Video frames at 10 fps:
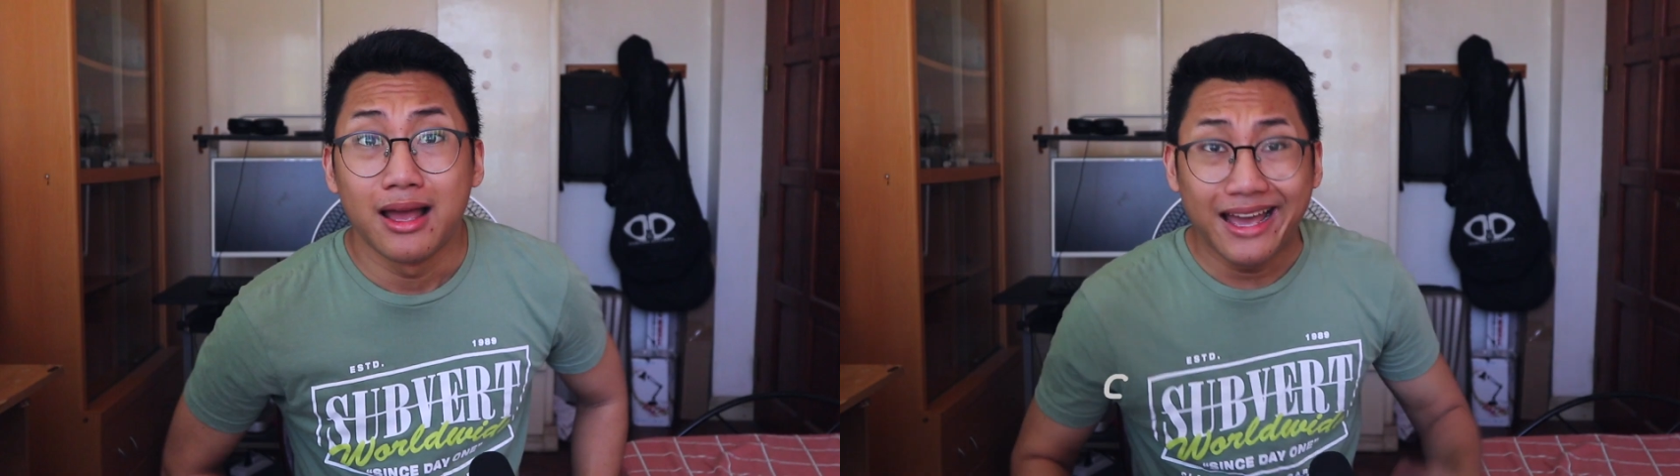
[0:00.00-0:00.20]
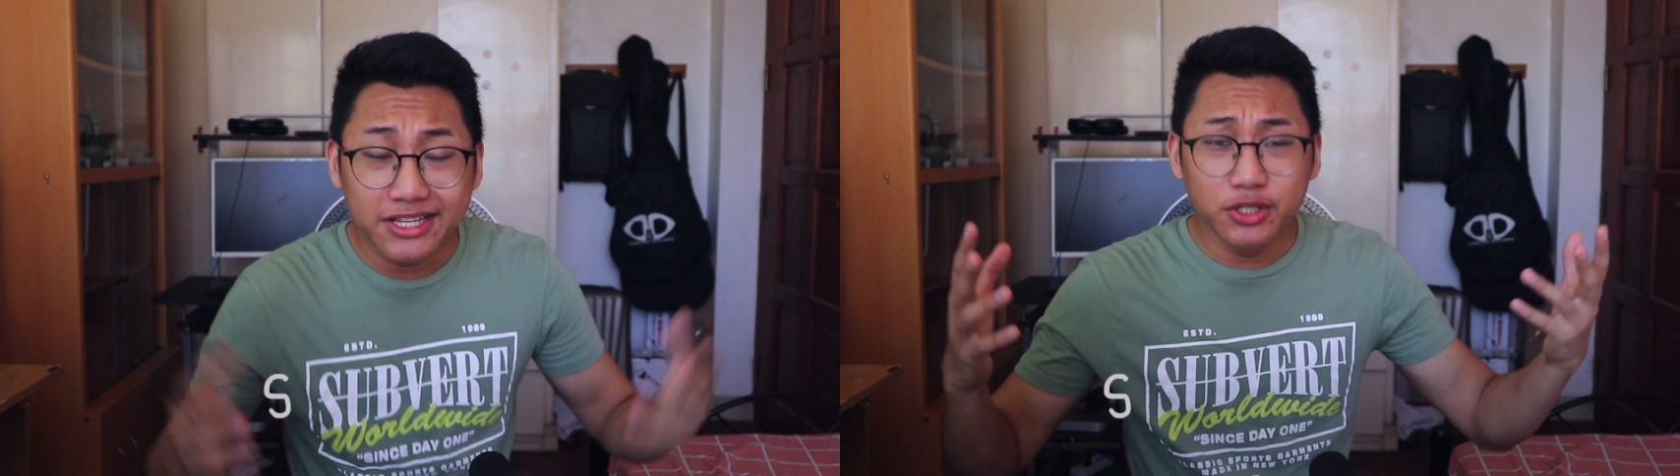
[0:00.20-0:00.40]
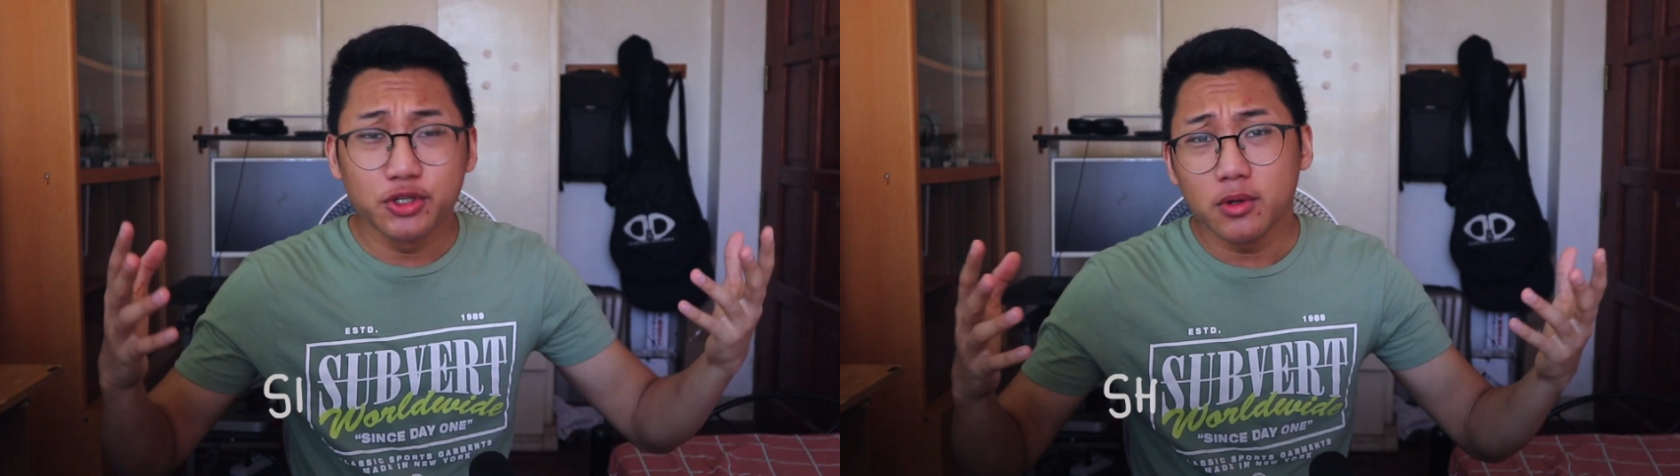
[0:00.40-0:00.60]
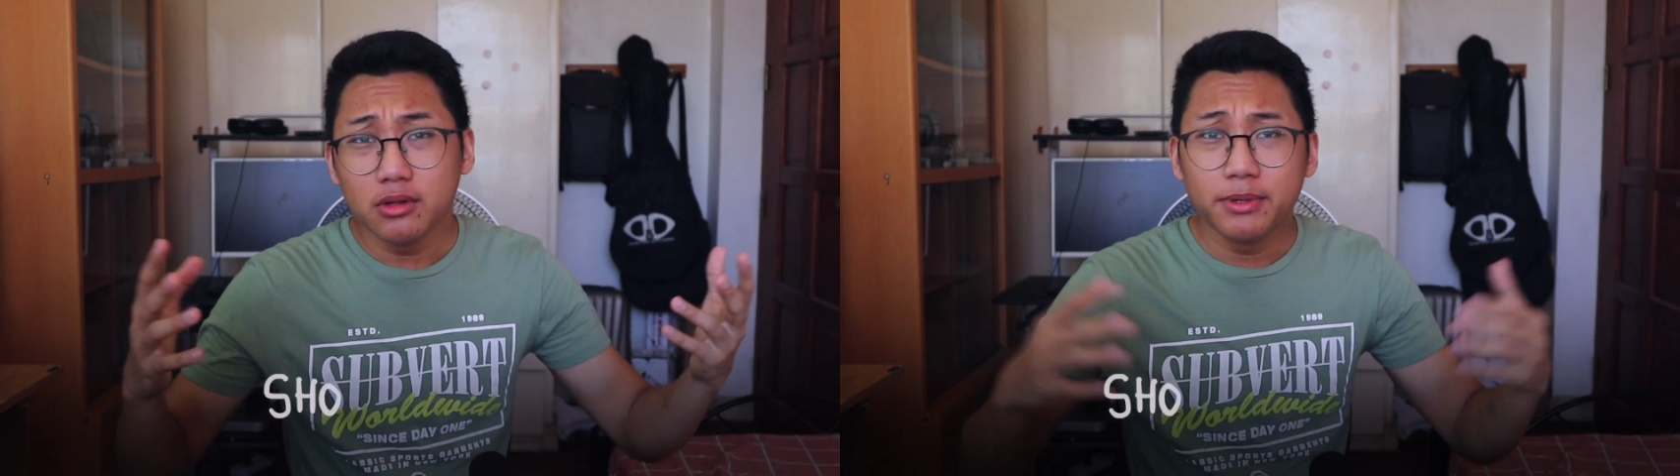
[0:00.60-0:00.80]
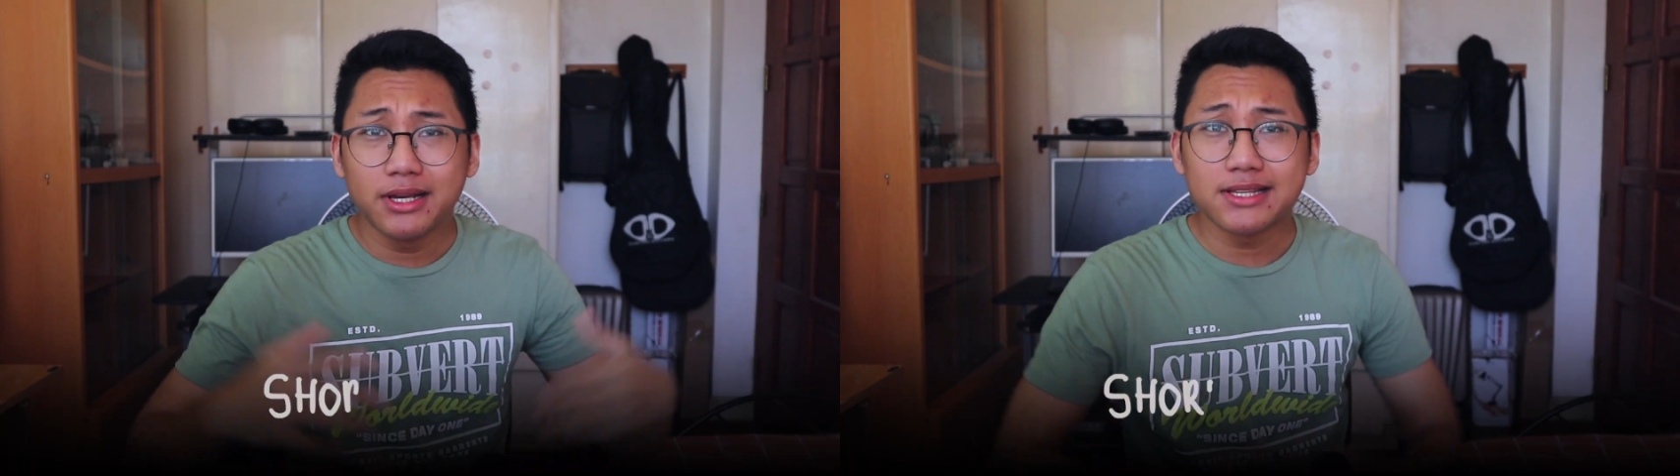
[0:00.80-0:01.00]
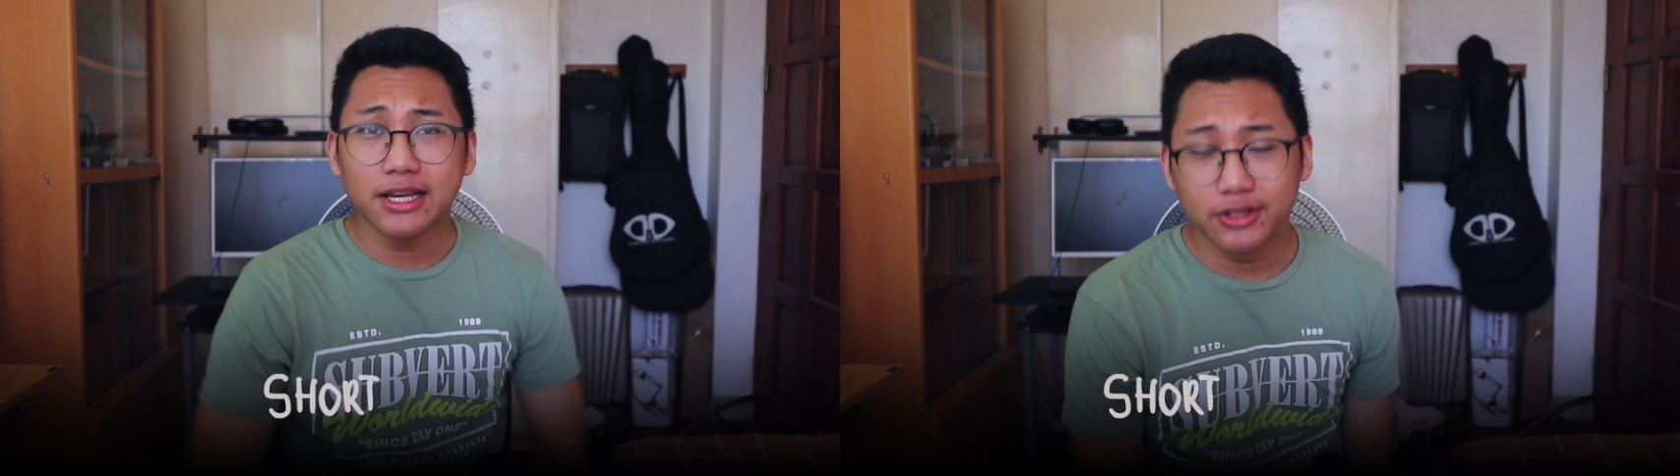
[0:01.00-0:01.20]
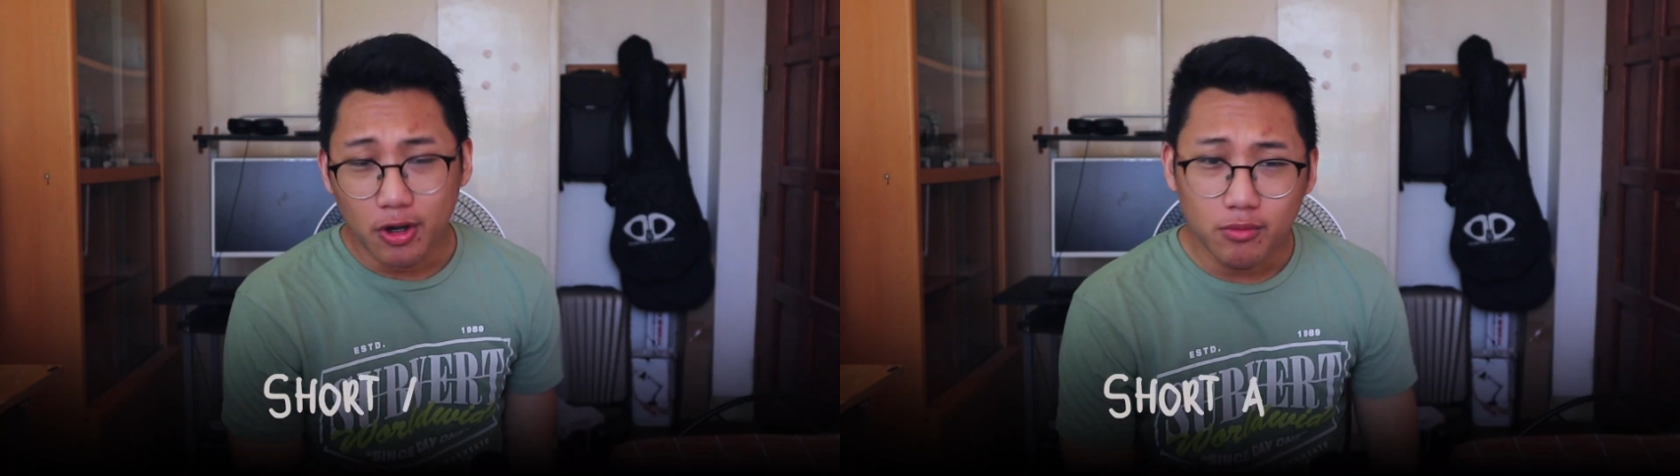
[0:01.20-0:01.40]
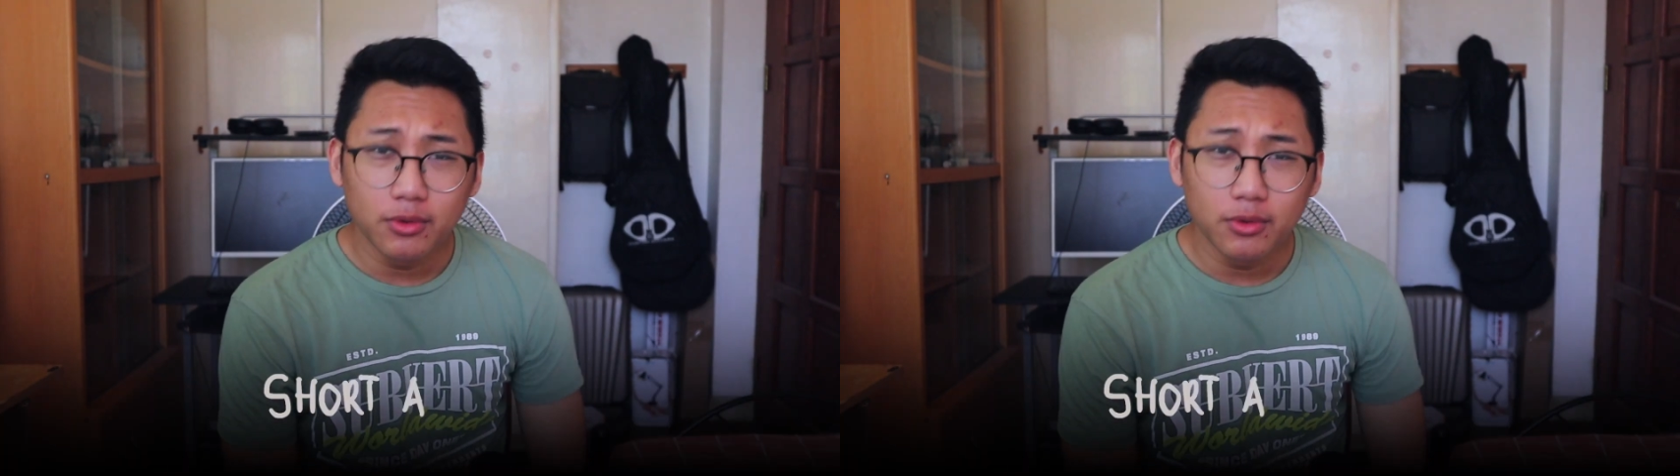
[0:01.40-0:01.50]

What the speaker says: As usual, because I don't